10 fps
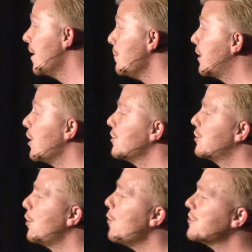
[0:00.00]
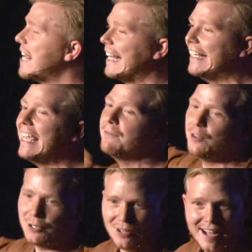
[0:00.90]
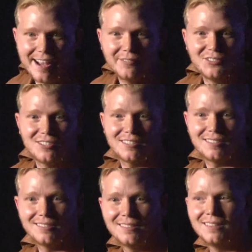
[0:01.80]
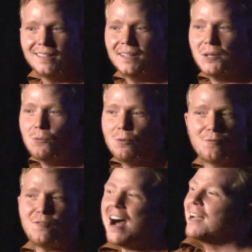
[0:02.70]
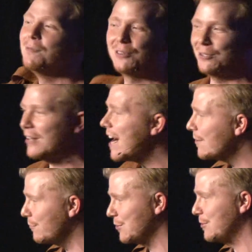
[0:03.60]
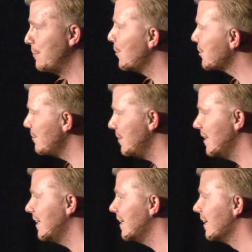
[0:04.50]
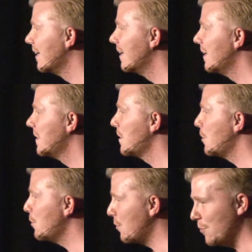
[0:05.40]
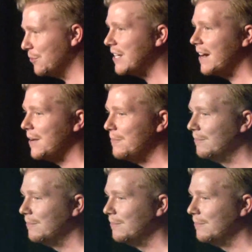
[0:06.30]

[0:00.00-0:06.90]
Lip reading: Because those that give their lives will find what their life was supposed to be the whole time.